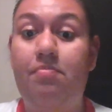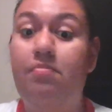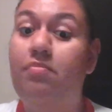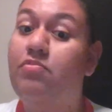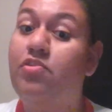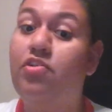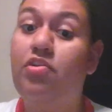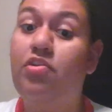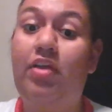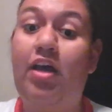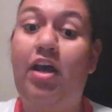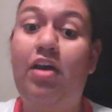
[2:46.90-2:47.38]

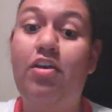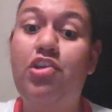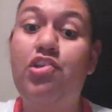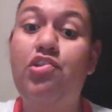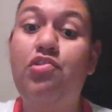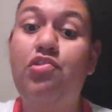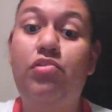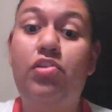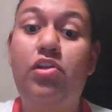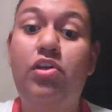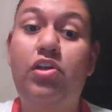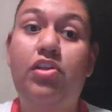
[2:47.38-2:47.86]
just how
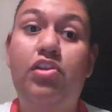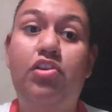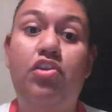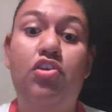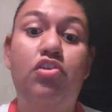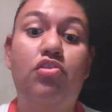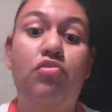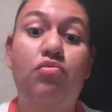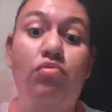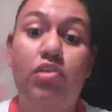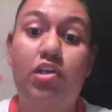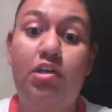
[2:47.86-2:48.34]
you look. Do
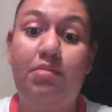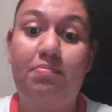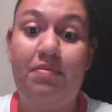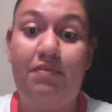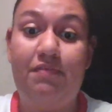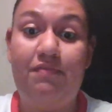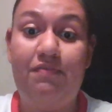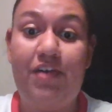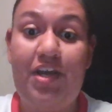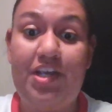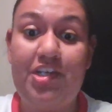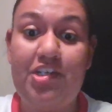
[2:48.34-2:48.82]
you look
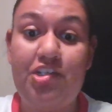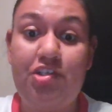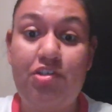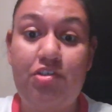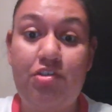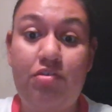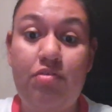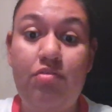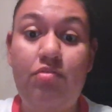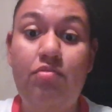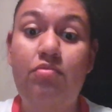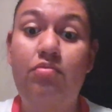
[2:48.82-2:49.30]

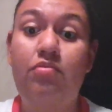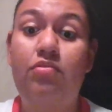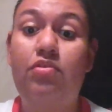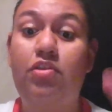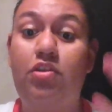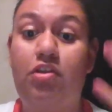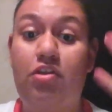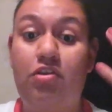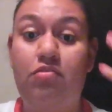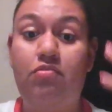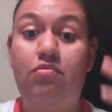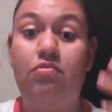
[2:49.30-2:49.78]
professional?
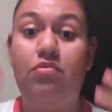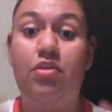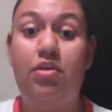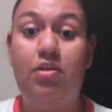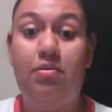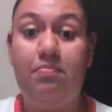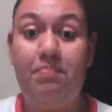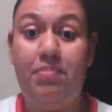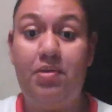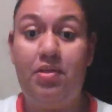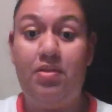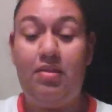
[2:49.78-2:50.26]
Do you
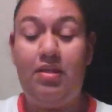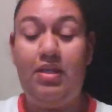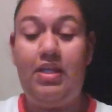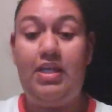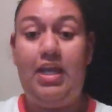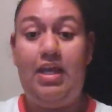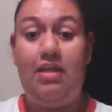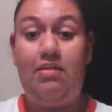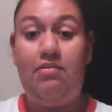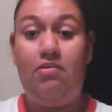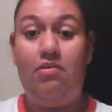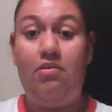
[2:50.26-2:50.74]
look put
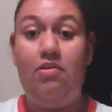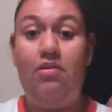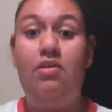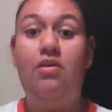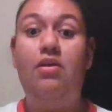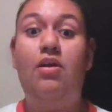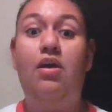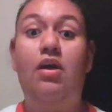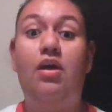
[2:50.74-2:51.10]
together?